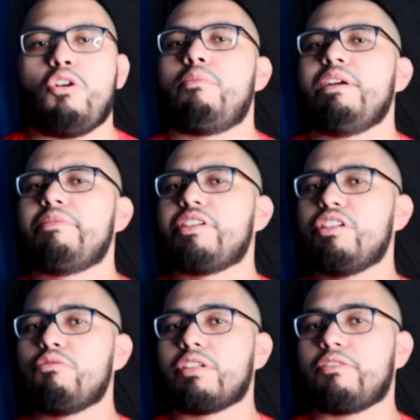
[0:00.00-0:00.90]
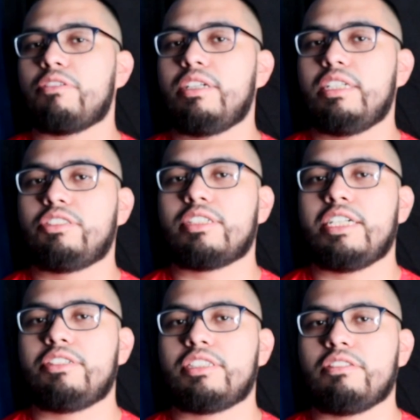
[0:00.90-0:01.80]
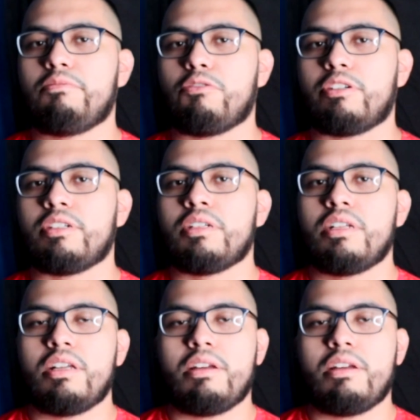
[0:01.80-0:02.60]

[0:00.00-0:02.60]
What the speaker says: Or maybe you want to educate yourself more.